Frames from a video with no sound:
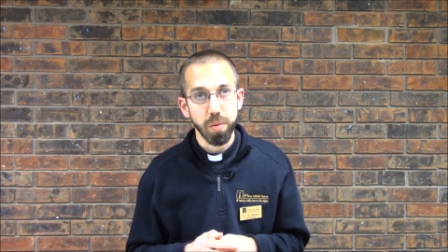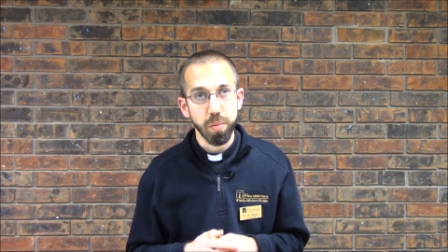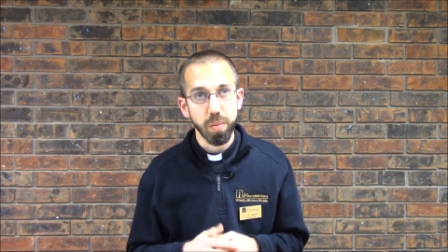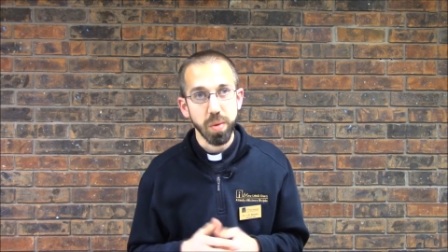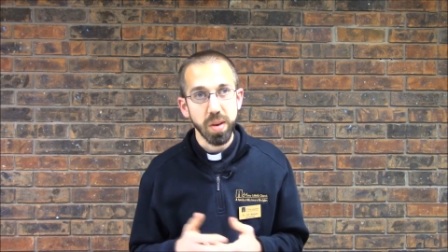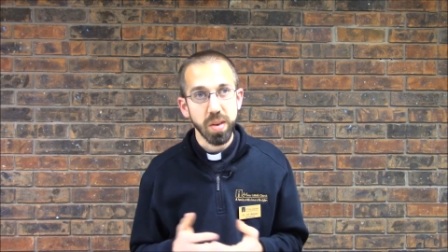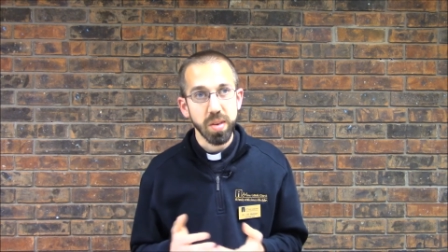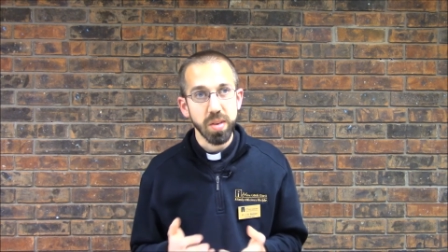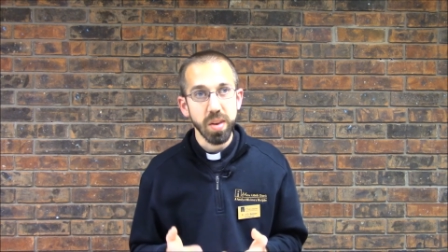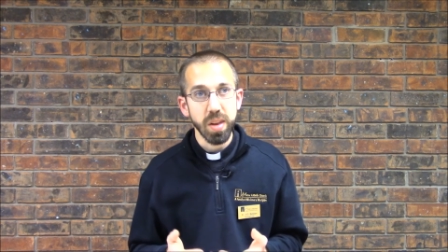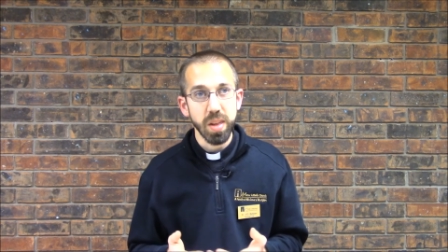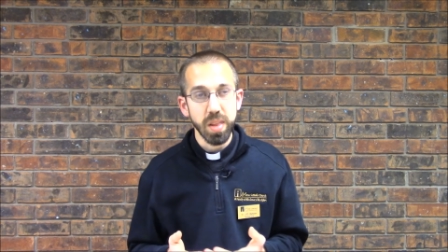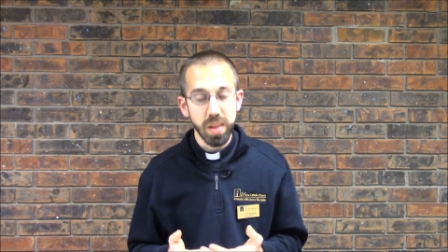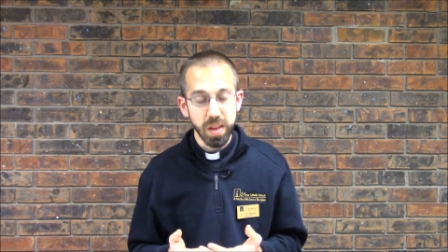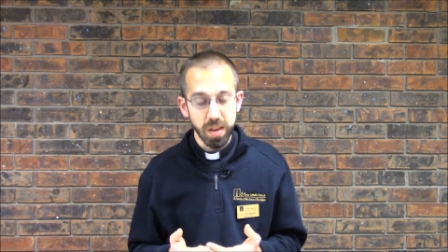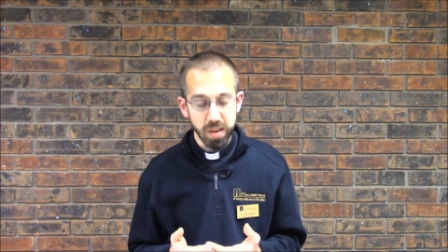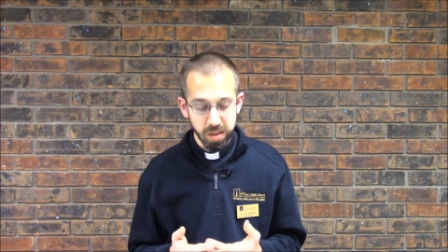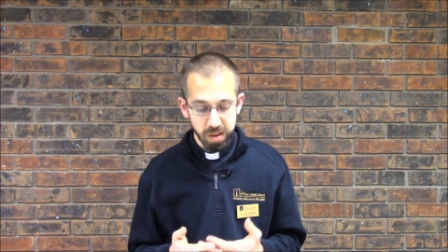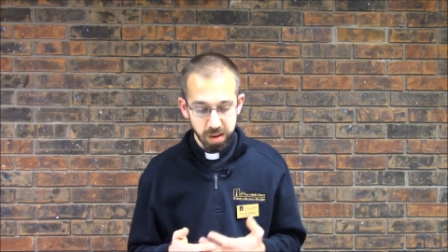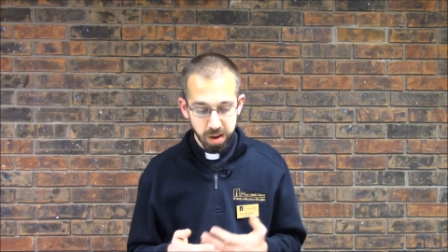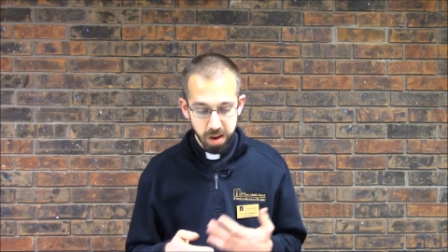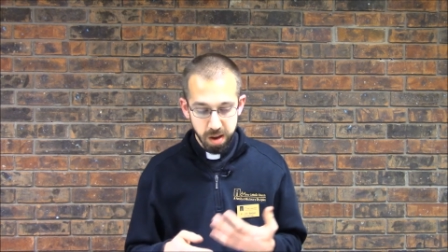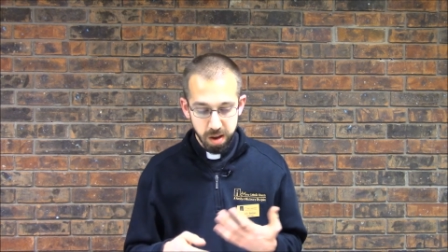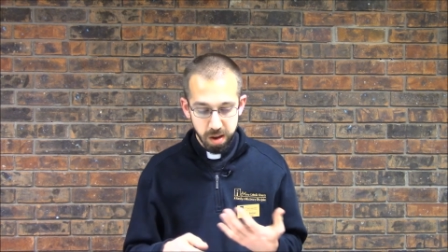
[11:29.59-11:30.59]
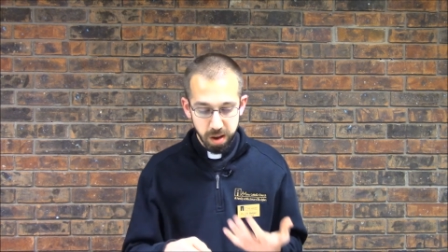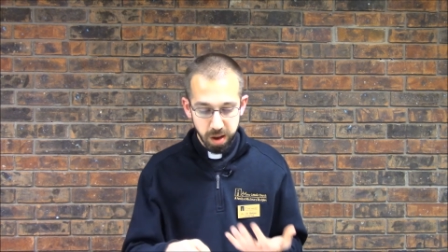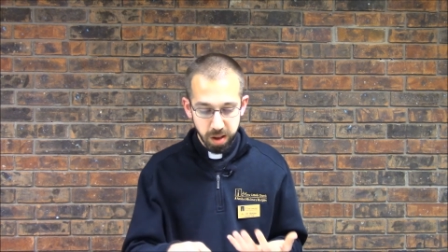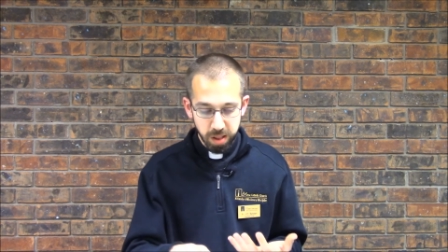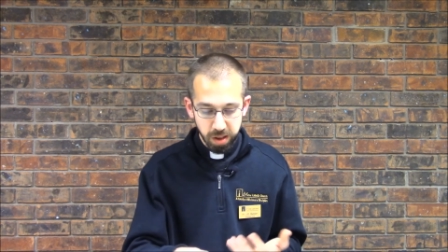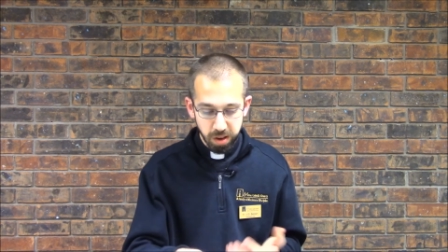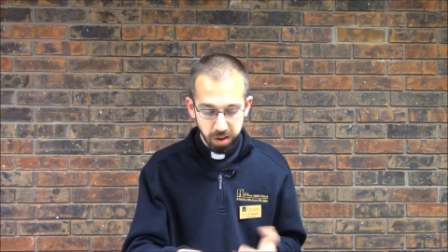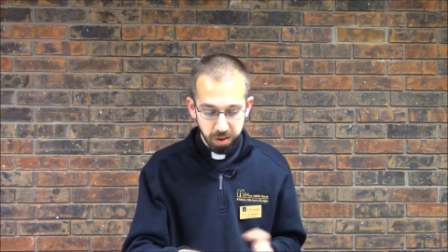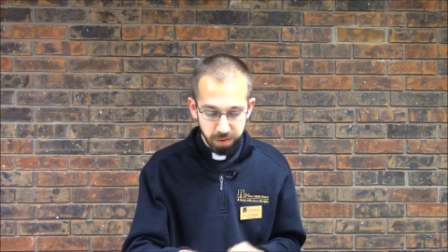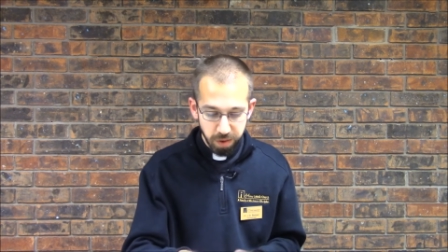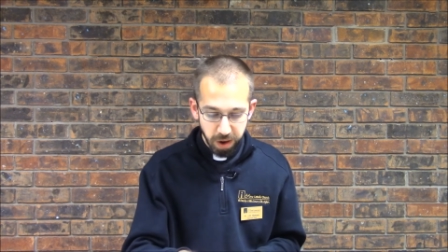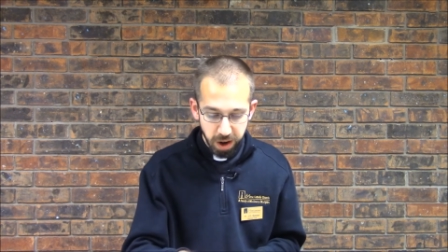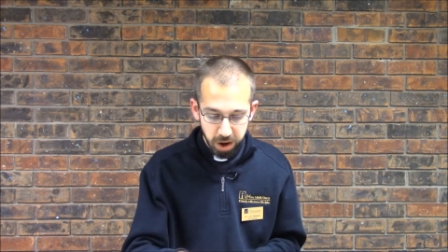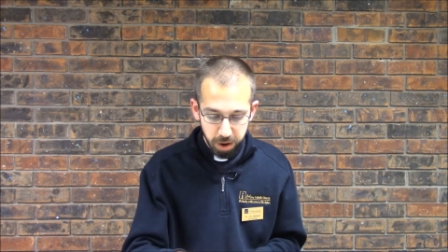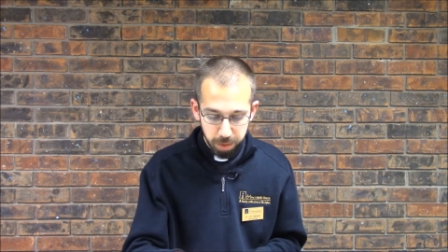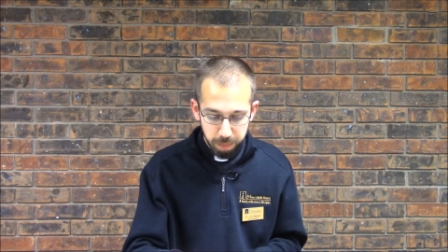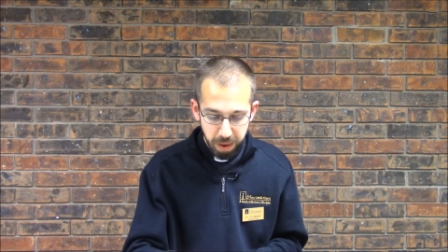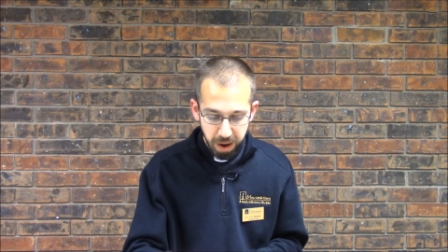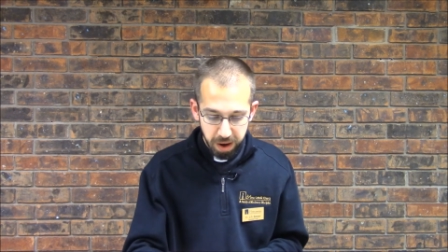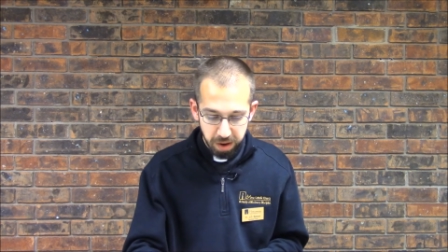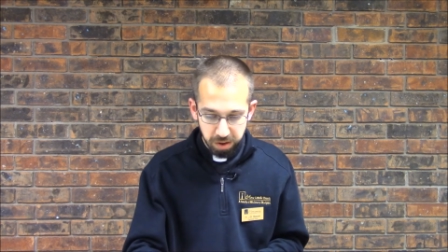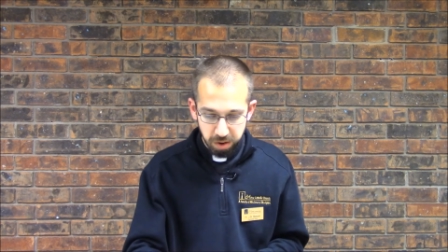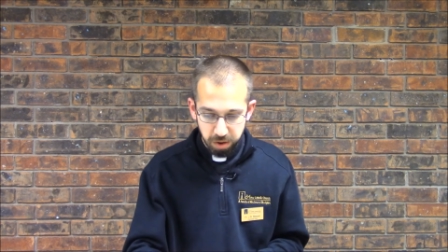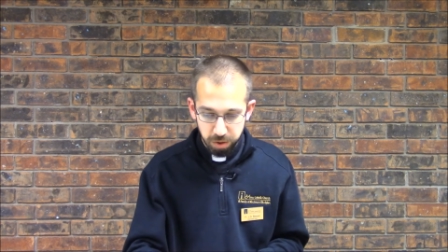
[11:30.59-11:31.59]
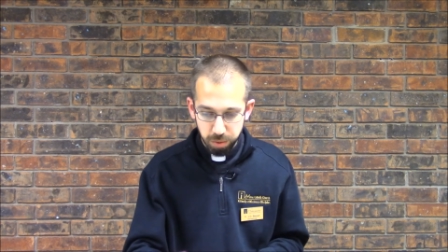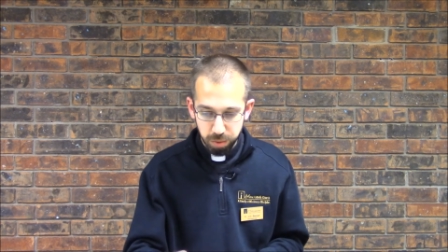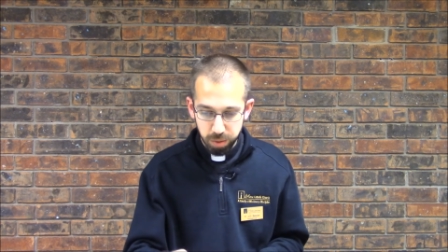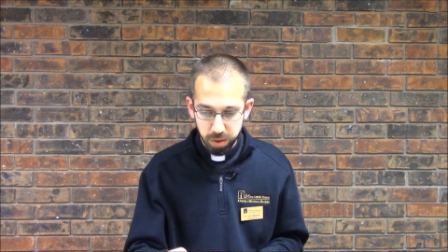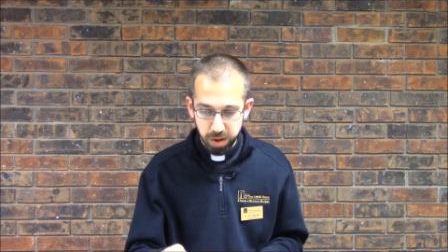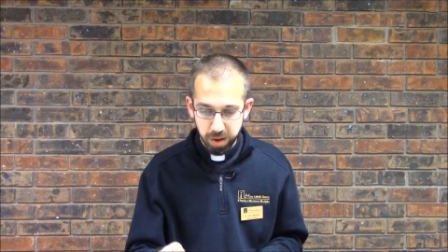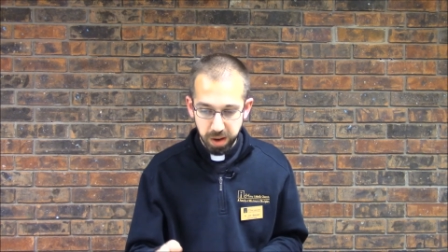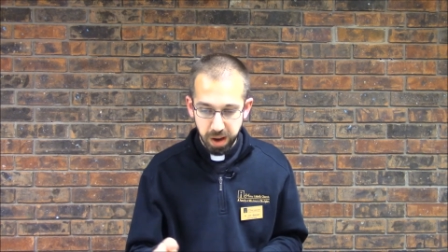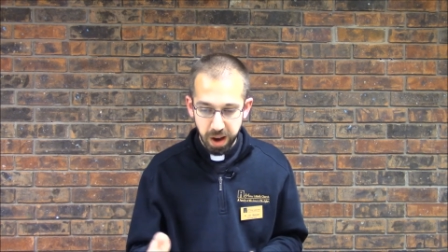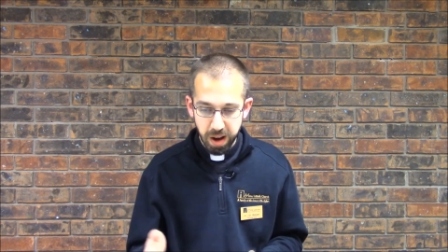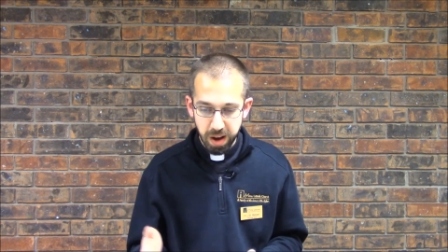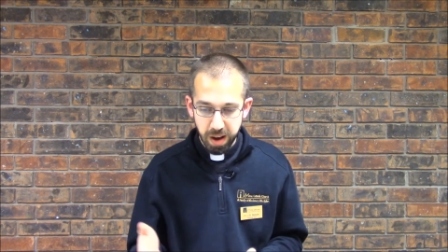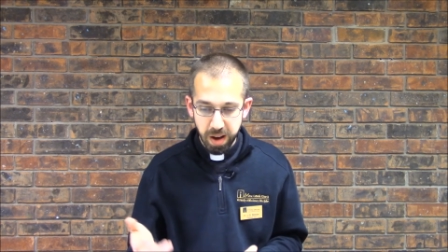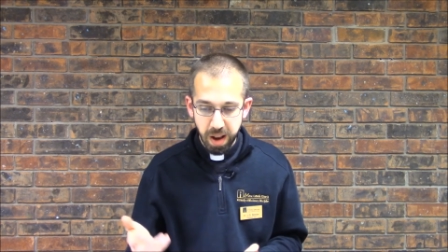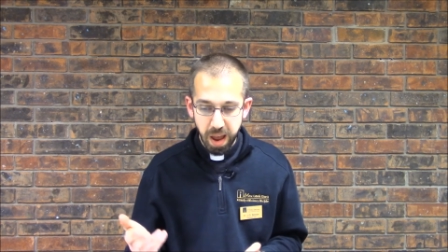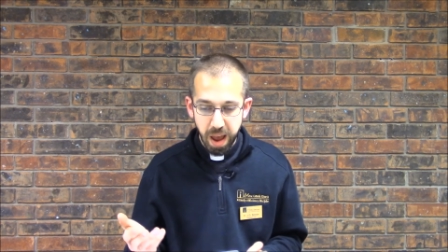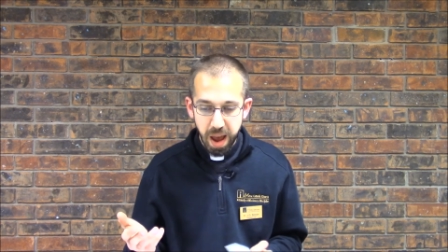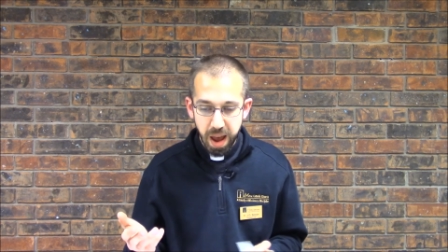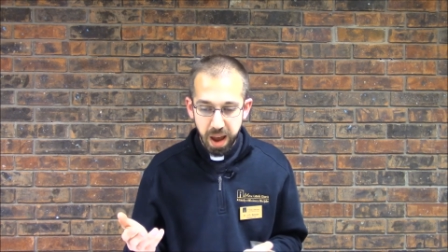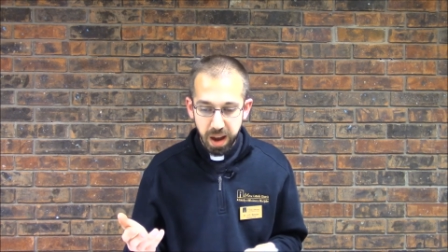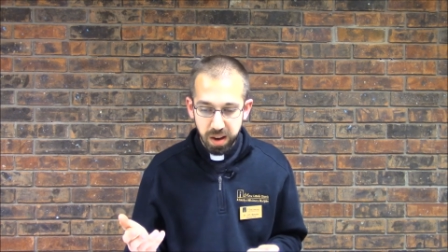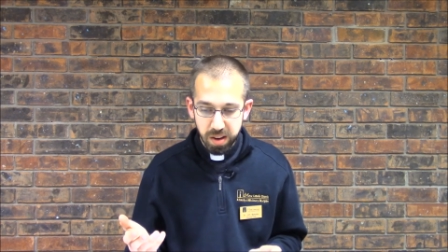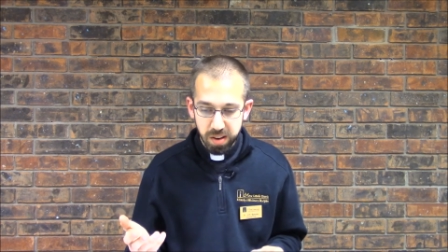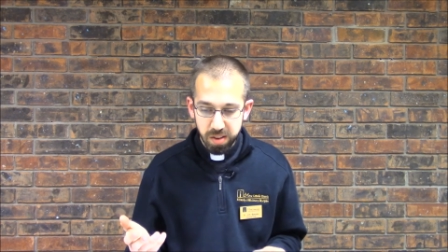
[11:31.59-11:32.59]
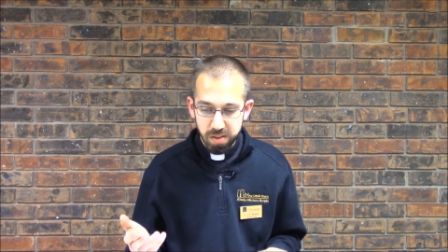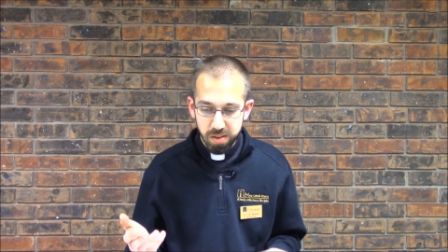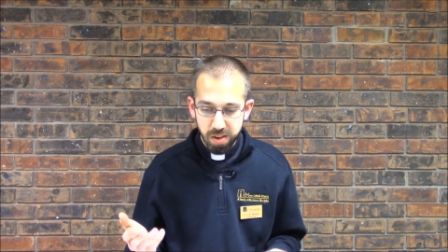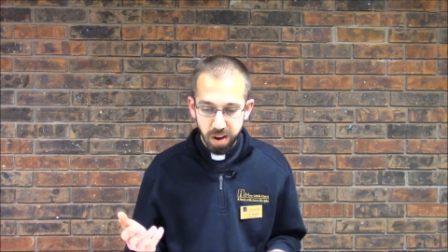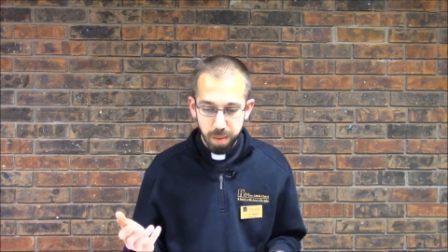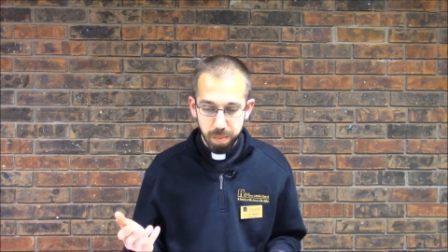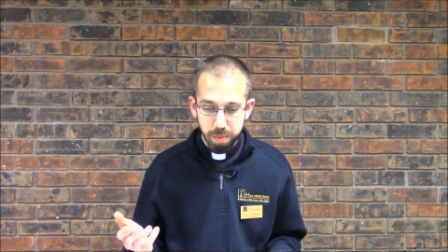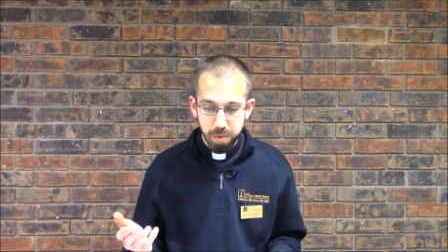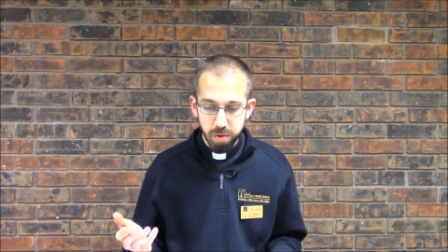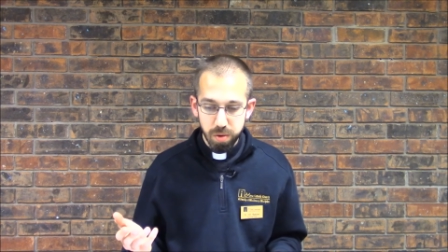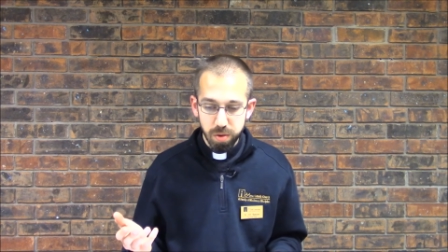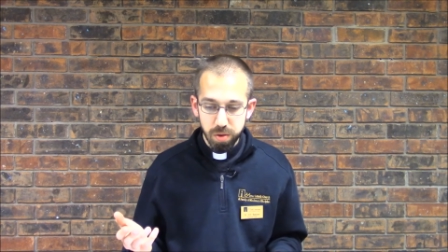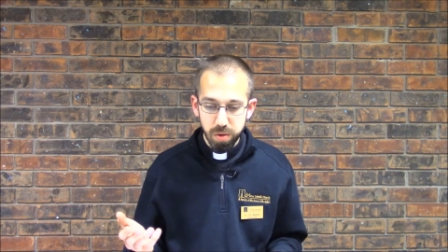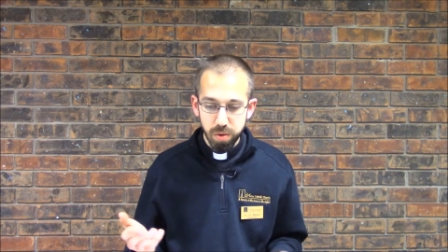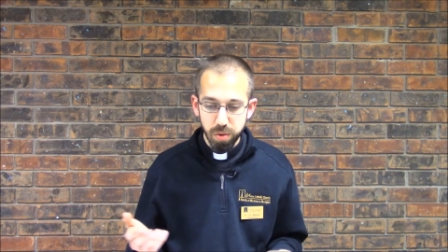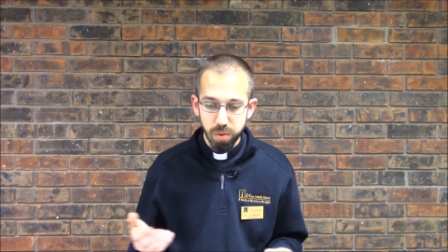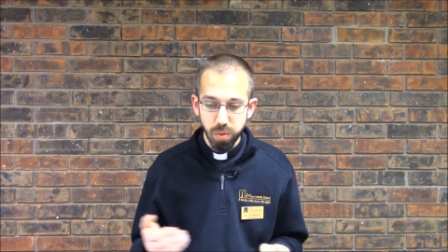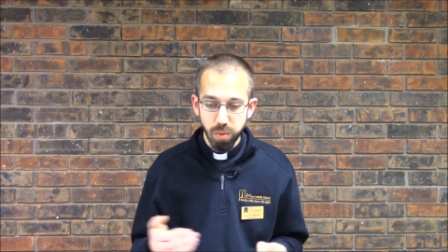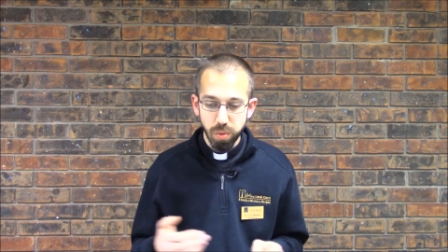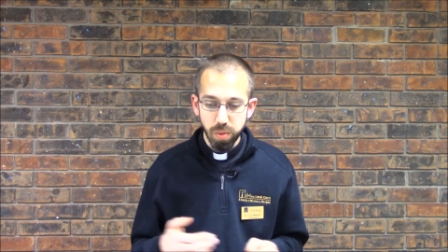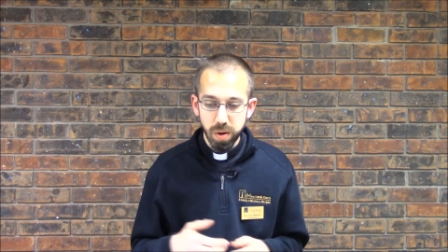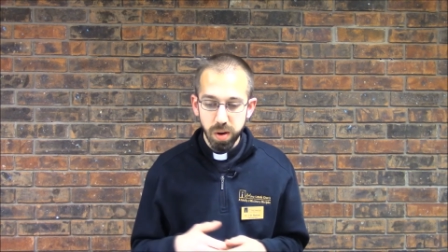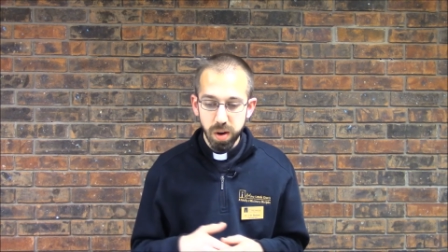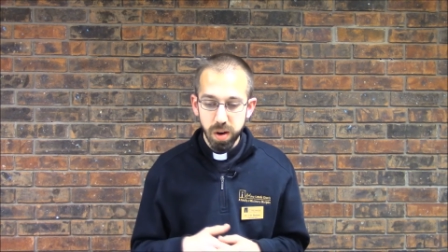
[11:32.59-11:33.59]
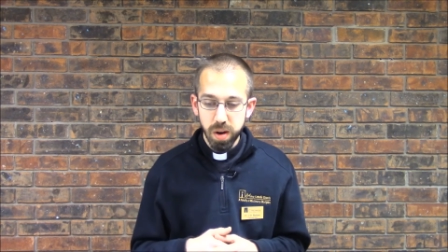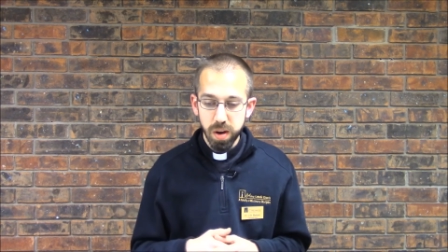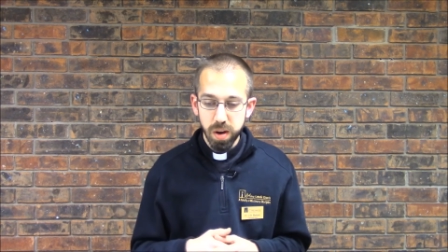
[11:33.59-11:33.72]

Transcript: And we see this in this final passage we'll look at in Acts chapter 2,